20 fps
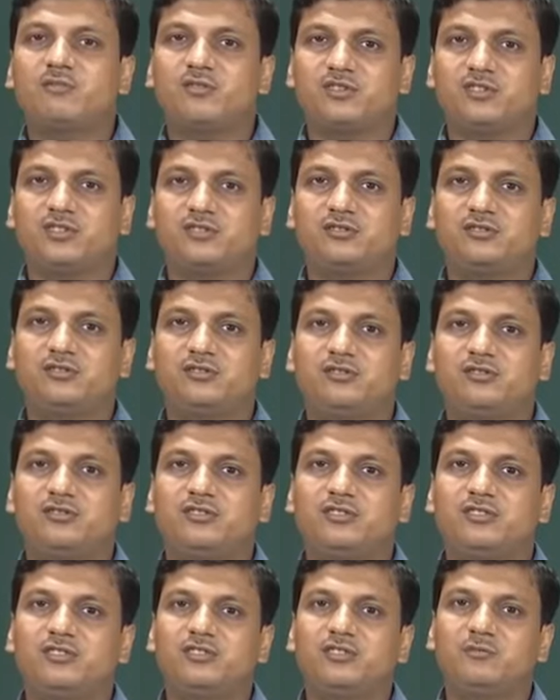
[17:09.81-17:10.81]
process. So,
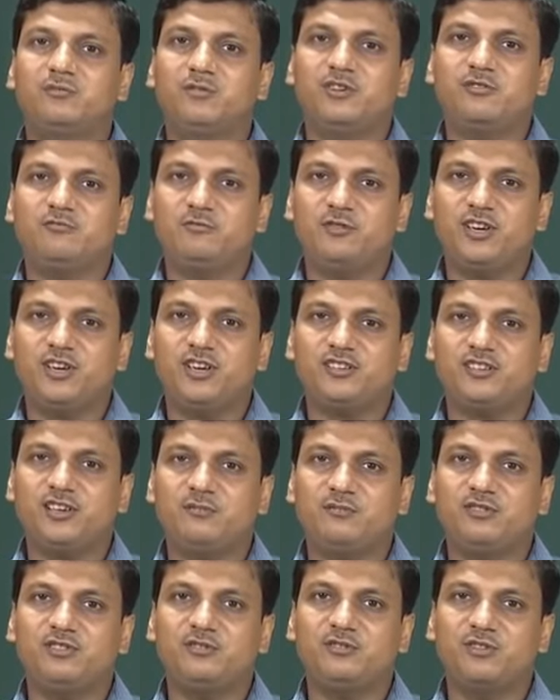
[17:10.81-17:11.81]
different phase
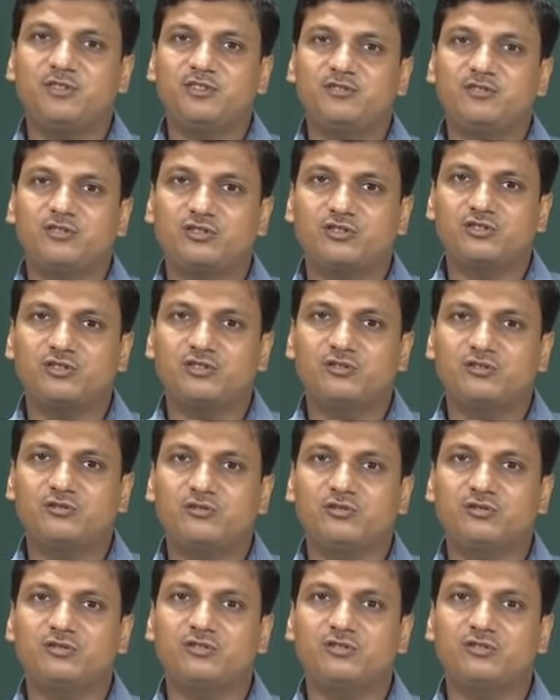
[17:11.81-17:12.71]
having different constitutes.